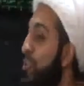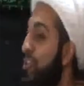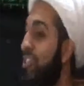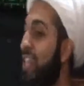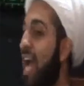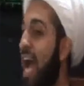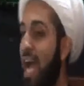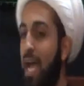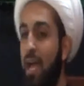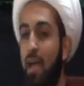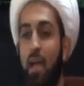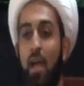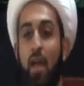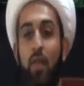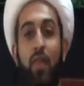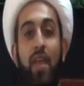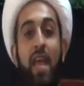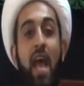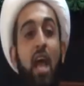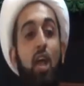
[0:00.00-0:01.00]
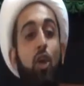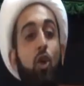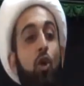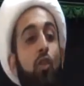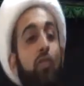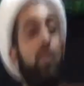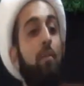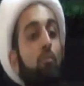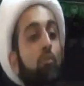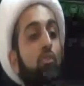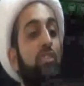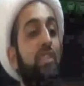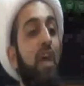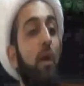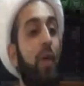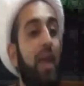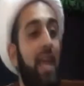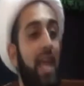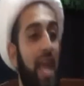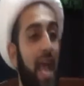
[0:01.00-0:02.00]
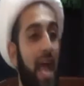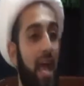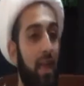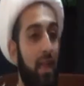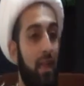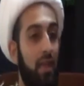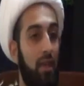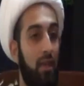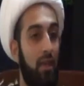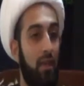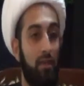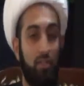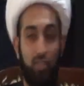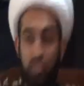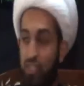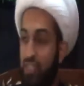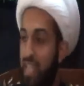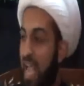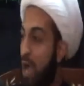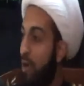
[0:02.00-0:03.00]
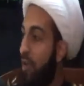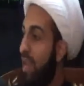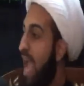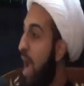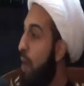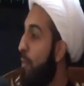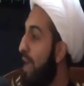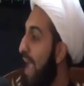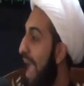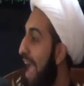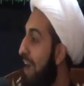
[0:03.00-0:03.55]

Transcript: Musa. They are called the Musawiyya. Just how now we